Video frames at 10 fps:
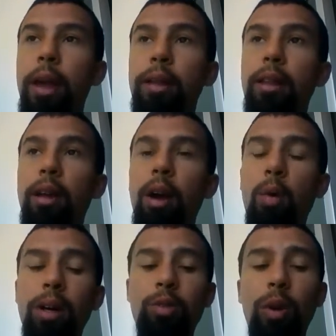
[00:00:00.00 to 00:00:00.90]
And I
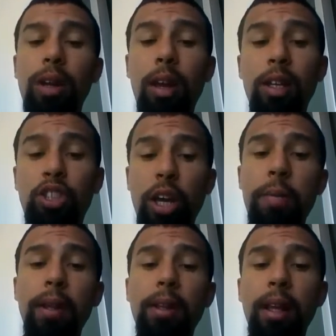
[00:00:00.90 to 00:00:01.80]
was 1 year in
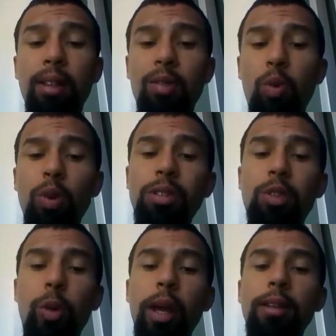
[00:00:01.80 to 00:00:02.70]
Germany that I could
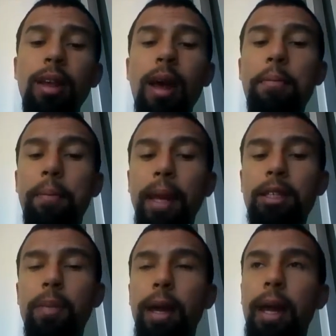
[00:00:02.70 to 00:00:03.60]
train a
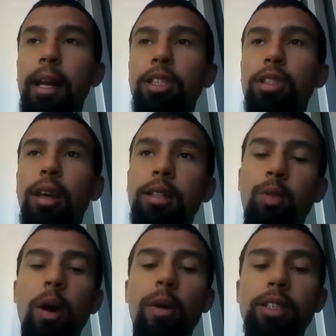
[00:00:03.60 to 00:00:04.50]
bit my English as
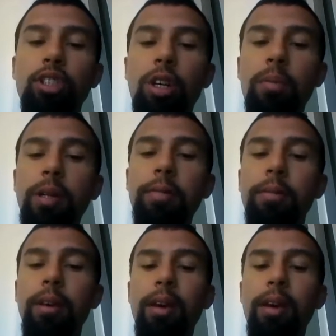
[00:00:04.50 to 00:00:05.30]
well as German,